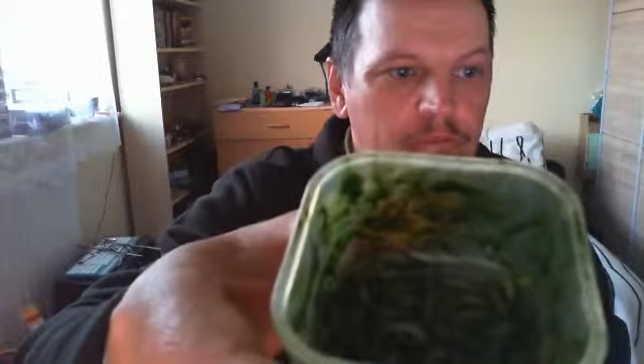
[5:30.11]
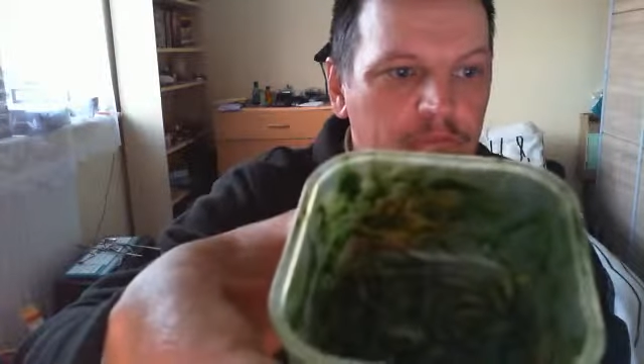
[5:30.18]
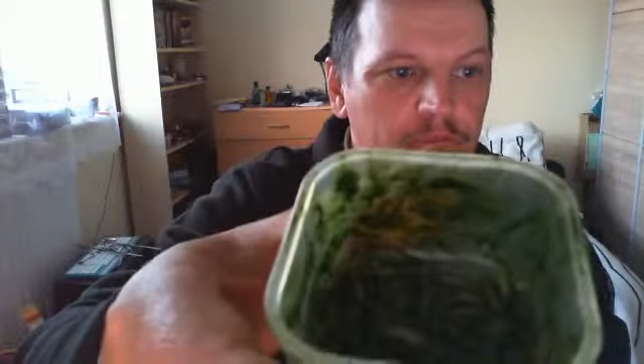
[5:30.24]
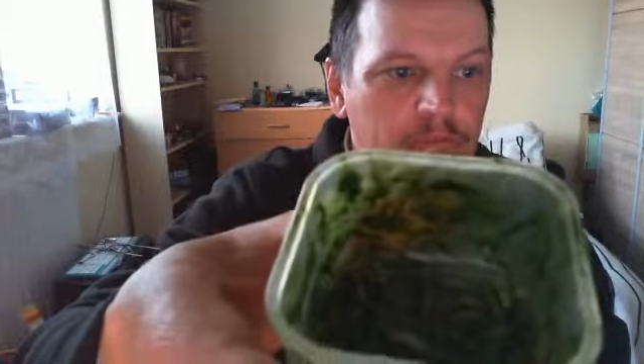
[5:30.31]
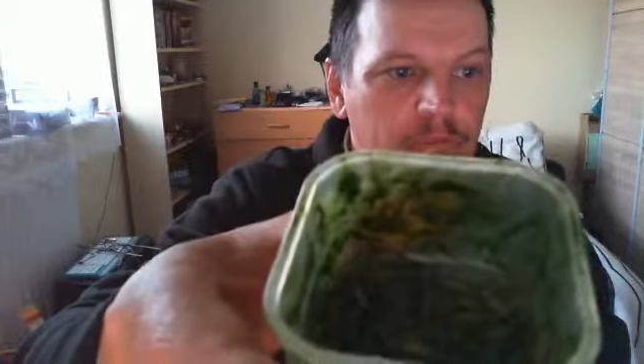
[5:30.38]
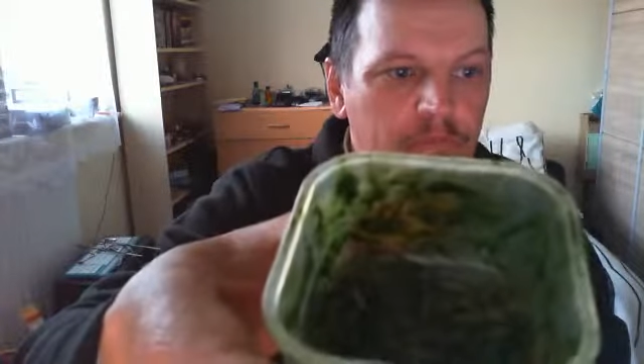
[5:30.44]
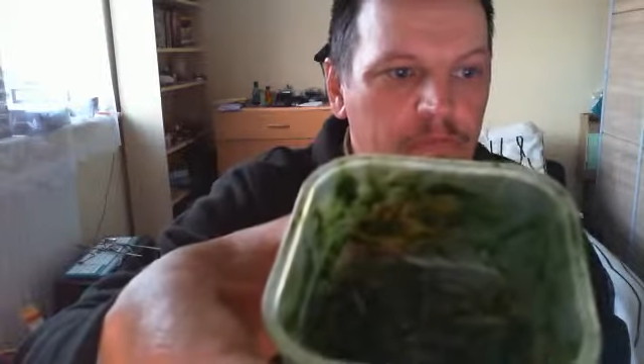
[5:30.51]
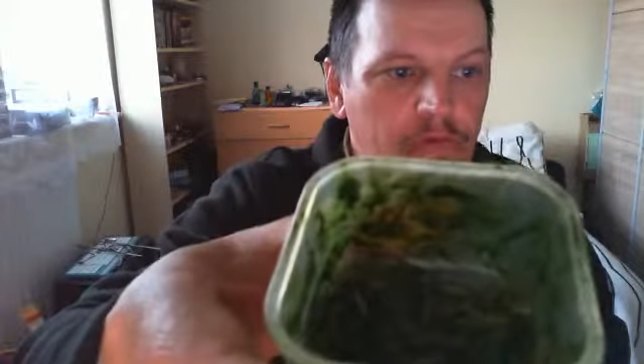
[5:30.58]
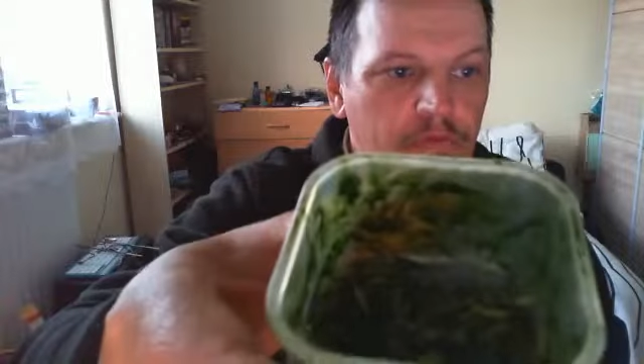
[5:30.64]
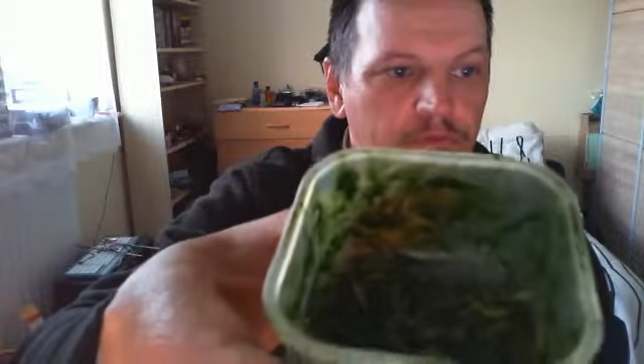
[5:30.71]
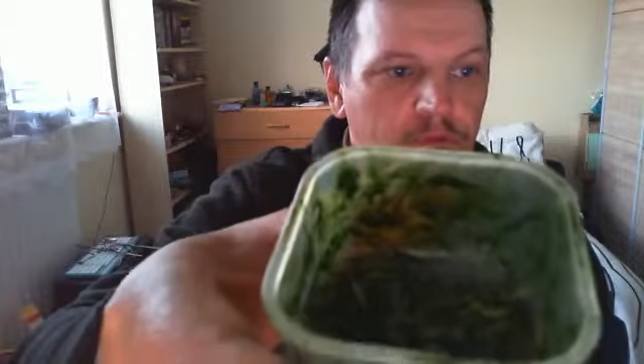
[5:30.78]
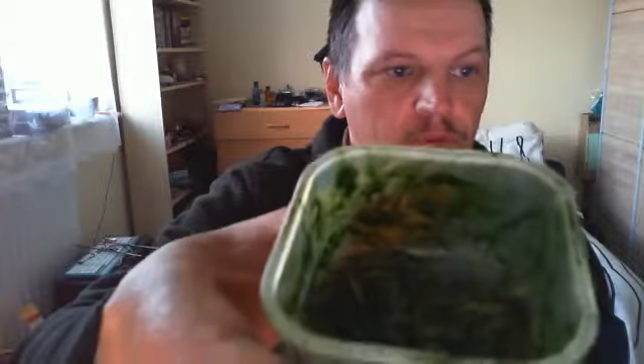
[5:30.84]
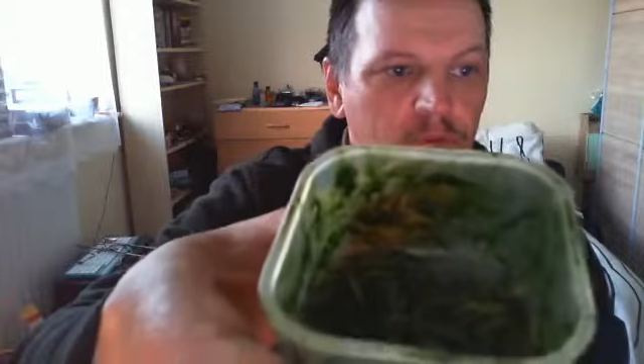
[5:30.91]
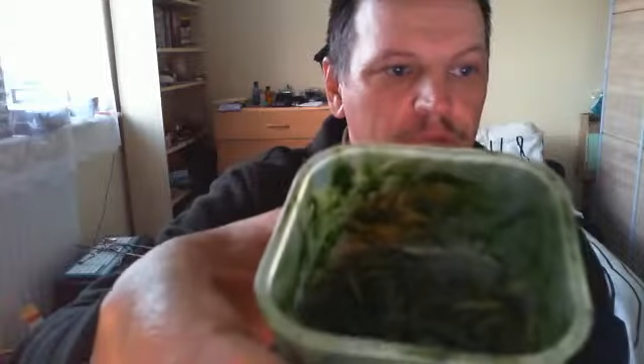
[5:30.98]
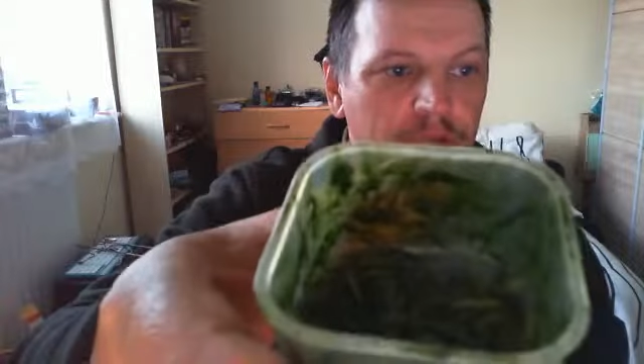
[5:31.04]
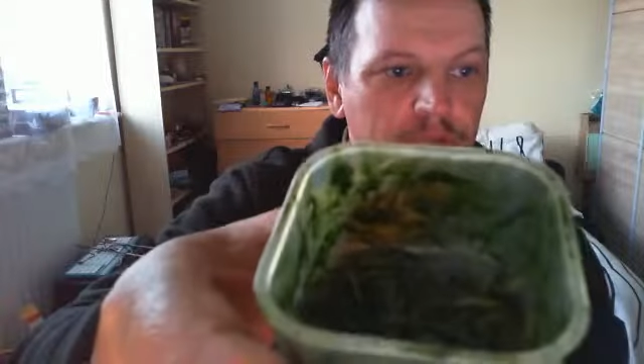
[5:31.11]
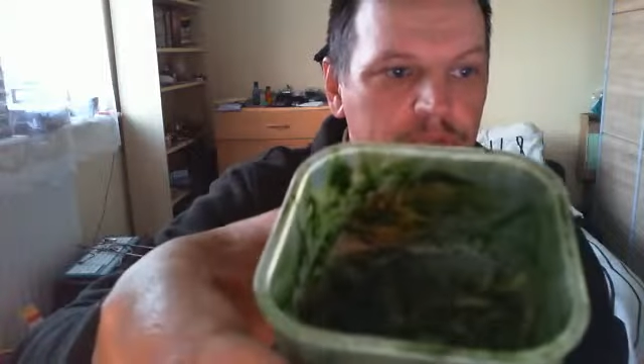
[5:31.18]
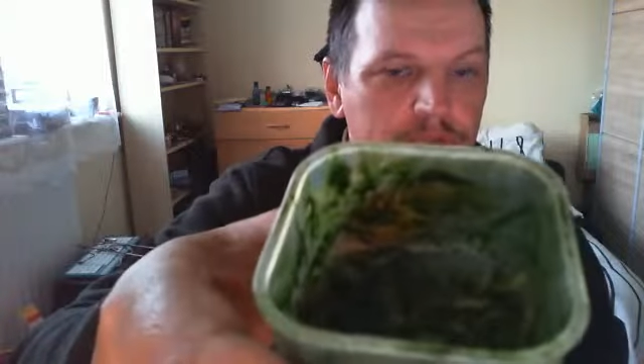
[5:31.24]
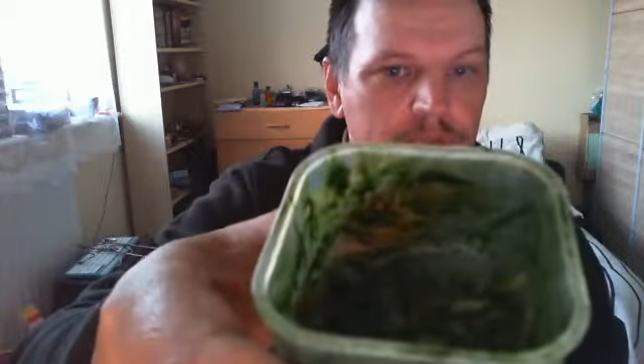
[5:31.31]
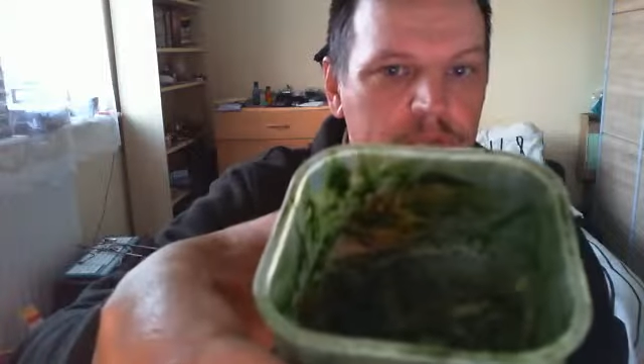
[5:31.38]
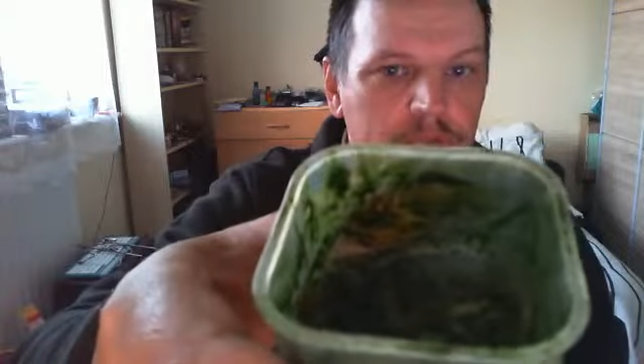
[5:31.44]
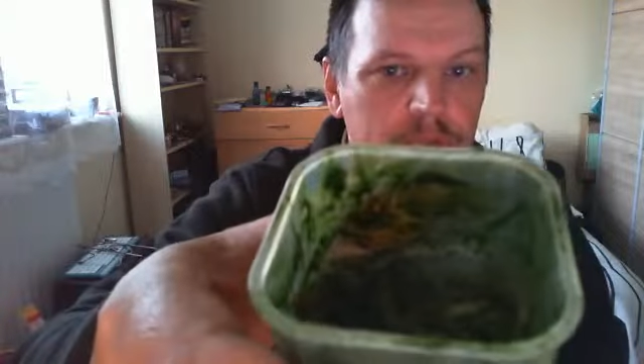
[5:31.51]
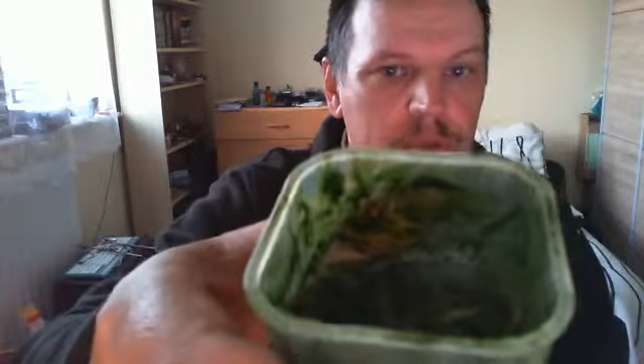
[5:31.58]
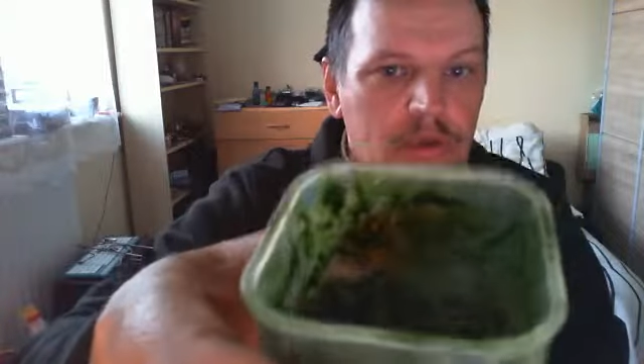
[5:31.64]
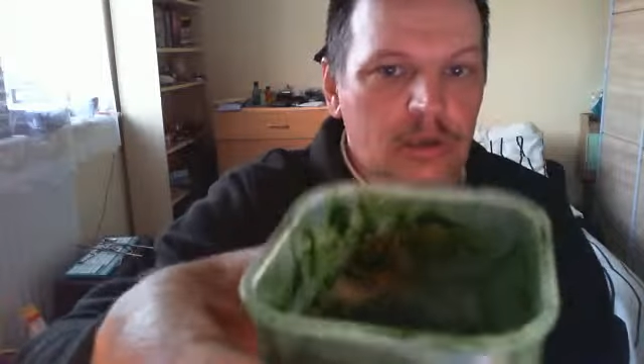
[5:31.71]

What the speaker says: them for a few hours